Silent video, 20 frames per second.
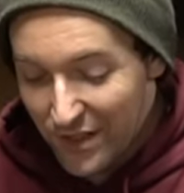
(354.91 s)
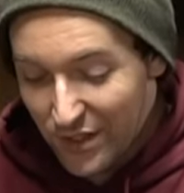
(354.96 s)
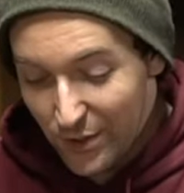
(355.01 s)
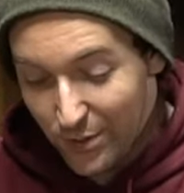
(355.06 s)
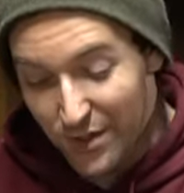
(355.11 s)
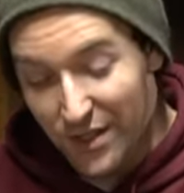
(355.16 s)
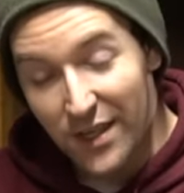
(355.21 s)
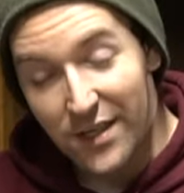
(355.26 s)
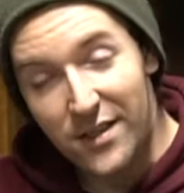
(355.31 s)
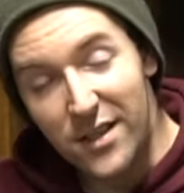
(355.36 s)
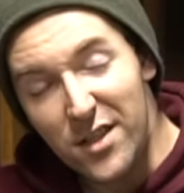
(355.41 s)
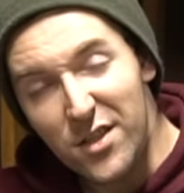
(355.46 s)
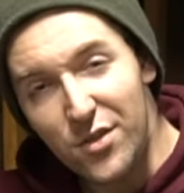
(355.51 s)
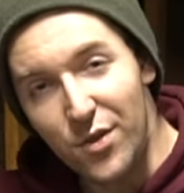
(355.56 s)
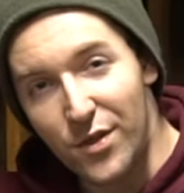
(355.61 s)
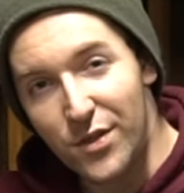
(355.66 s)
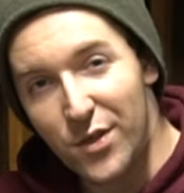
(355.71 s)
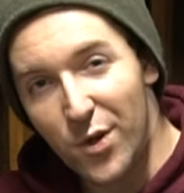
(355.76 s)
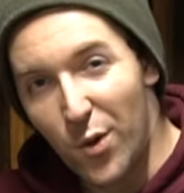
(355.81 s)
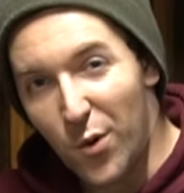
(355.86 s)
she was like, this
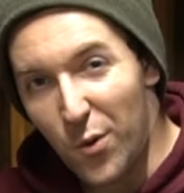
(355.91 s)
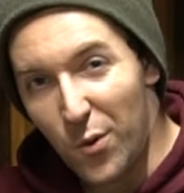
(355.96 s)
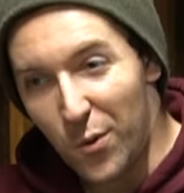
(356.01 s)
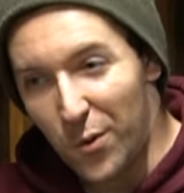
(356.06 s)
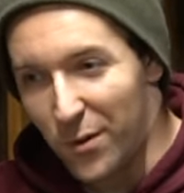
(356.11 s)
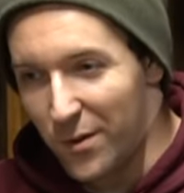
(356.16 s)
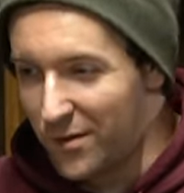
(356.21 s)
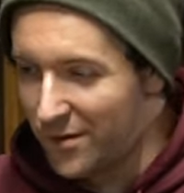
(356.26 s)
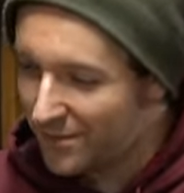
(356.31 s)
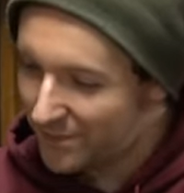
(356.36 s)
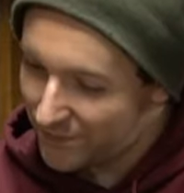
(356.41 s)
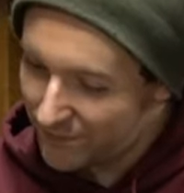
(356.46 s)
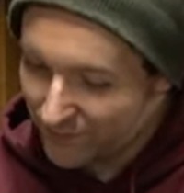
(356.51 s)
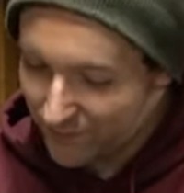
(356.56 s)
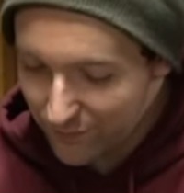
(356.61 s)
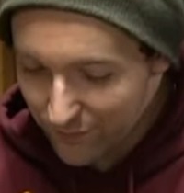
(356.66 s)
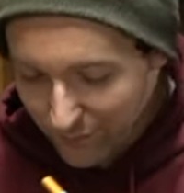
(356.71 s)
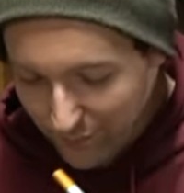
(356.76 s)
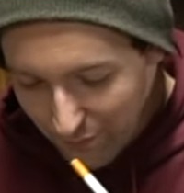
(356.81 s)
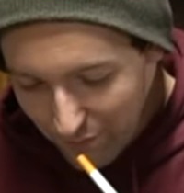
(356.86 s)
looks cool.
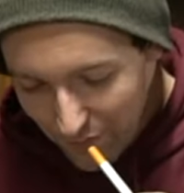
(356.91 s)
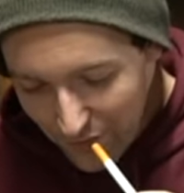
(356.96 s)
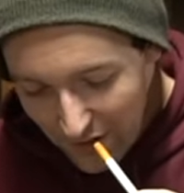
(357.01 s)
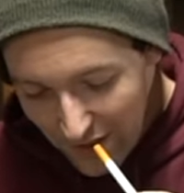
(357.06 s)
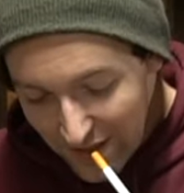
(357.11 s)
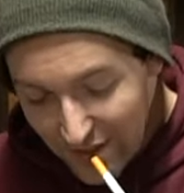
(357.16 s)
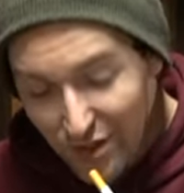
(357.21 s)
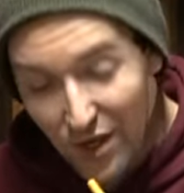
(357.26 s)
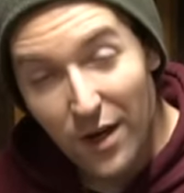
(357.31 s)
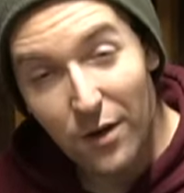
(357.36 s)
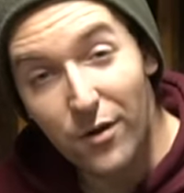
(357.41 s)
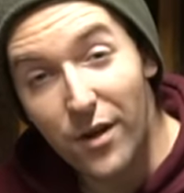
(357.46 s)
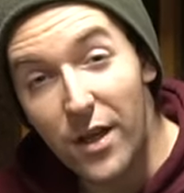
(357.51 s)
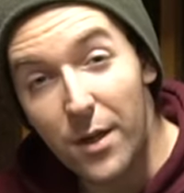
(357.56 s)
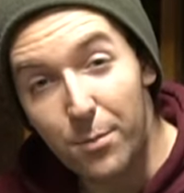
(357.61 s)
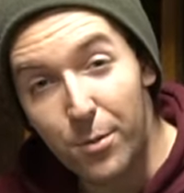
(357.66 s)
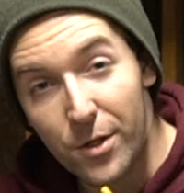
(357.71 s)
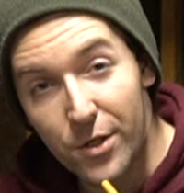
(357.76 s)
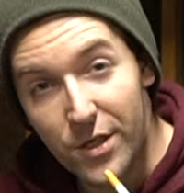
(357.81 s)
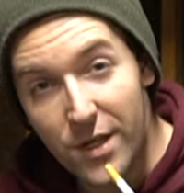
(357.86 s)
So I really
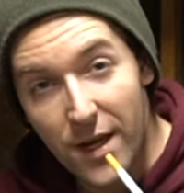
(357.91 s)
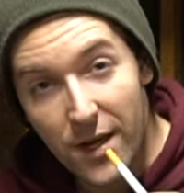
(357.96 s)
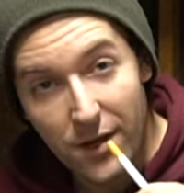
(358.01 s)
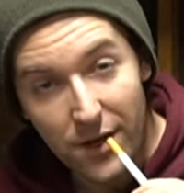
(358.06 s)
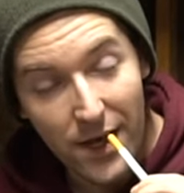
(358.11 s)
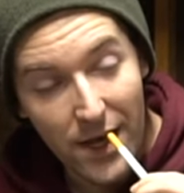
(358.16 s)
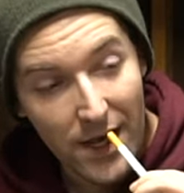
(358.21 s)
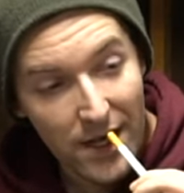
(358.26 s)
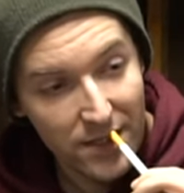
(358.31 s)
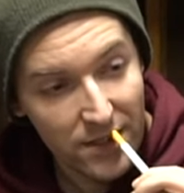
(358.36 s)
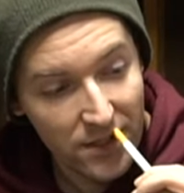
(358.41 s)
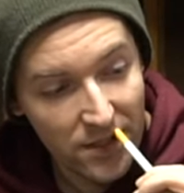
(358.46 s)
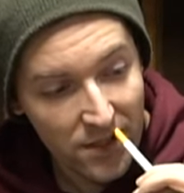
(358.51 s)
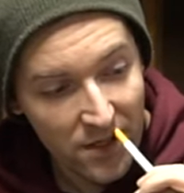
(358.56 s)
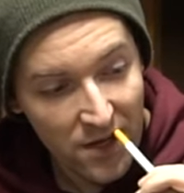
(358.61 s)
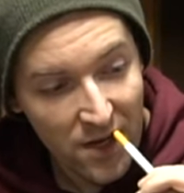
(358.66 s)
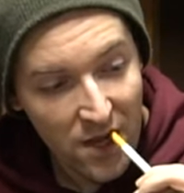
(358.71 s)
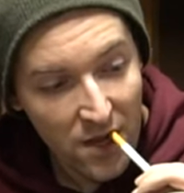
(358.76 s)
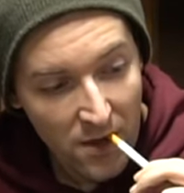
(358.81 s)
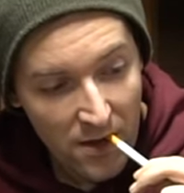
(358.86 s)
appreciate you guys.
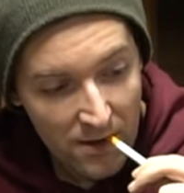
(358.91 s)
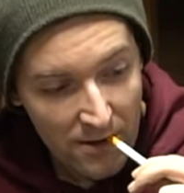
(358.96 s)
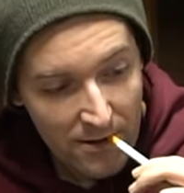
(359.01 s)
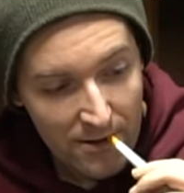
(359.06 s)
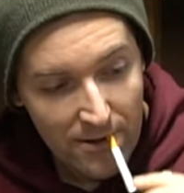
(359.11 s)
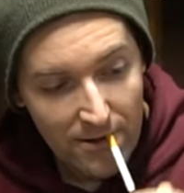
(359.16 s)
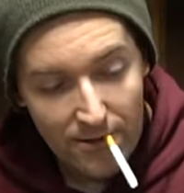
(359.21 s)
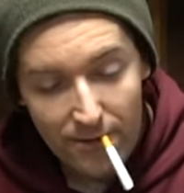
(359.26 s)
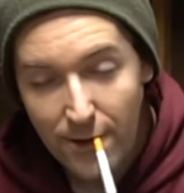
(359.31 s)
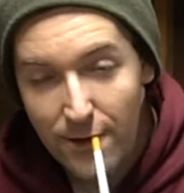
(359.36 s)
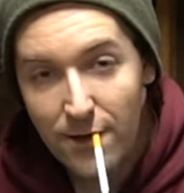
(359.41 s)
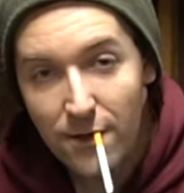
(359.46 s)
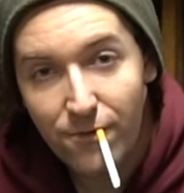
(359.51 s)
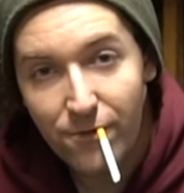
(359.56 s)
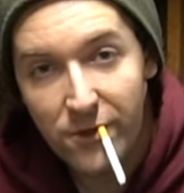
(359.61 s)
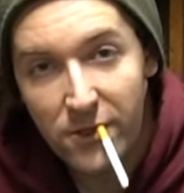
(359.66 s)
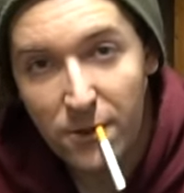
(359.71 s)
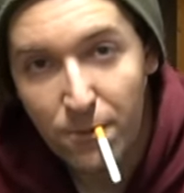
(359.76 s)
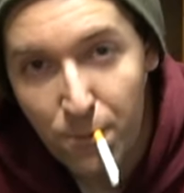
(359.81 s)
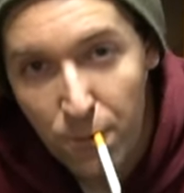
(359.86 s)
Thank you
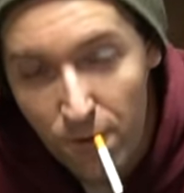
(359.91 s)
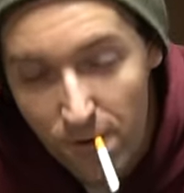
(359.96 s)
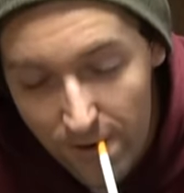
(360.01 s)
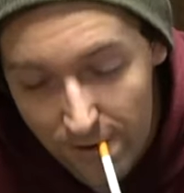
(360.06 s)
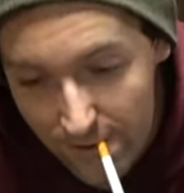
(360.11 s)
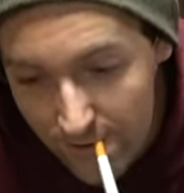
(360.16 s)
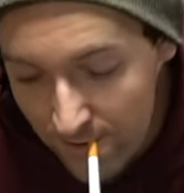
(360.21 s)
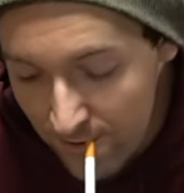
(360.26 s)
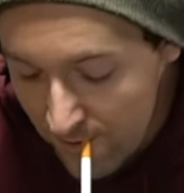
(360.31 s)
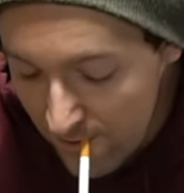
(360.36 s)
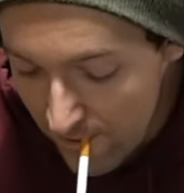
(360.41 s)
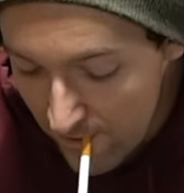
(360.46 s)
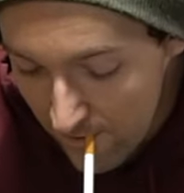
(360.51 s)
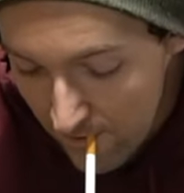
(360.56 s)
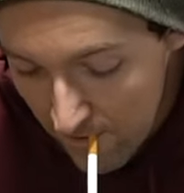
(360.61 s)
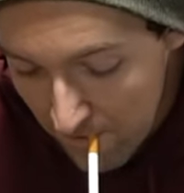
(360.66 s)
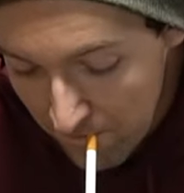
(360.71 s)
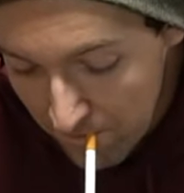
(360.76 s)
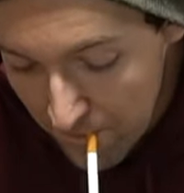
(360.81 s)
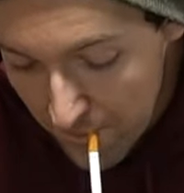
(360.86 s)
for supporting.
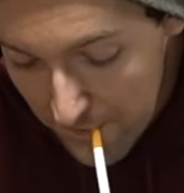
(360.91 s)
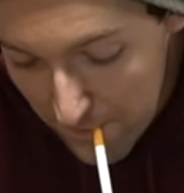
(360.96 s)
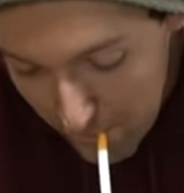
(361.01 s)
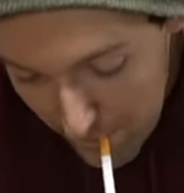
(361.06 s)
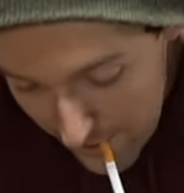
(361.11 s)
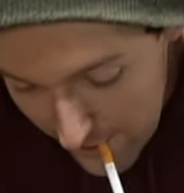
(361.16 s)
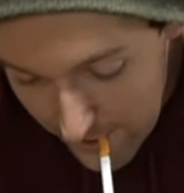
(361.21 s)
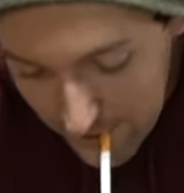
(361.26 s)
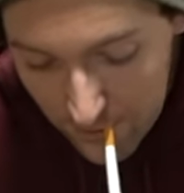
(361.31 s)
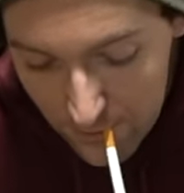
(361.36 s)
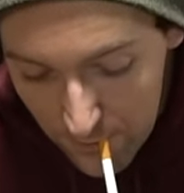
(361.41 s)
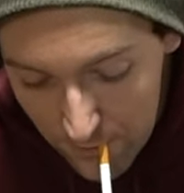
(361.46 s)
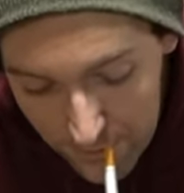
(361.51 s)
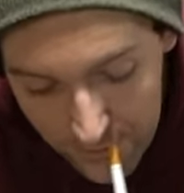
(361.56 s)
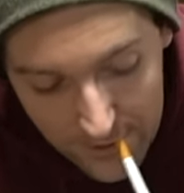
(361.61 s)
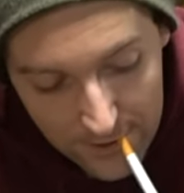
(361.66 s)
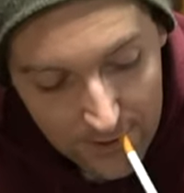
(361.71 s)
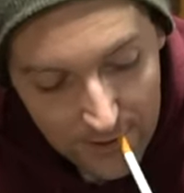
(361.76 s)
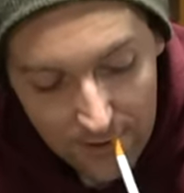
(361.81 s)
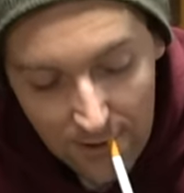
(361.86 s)
It makes doing
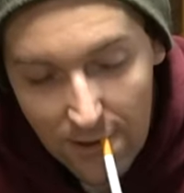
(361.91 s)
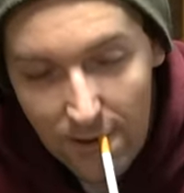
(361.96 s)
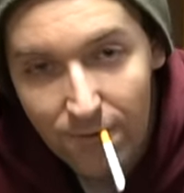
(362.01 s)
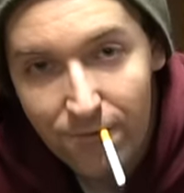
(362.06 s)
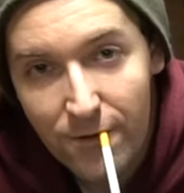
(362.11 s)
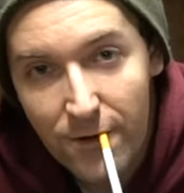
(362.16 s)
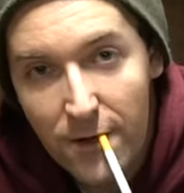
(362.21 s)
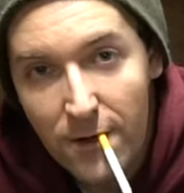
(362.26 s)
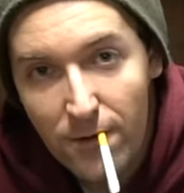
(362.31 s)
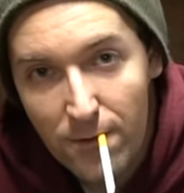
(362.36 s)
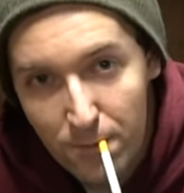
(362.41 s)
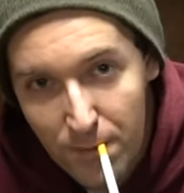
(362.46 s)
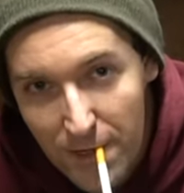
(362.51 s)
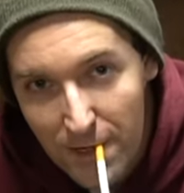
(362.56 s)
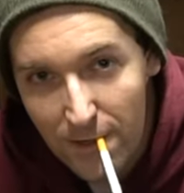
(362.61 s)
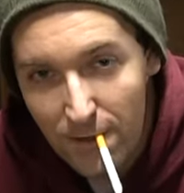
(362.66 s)
this stuff, you know, and being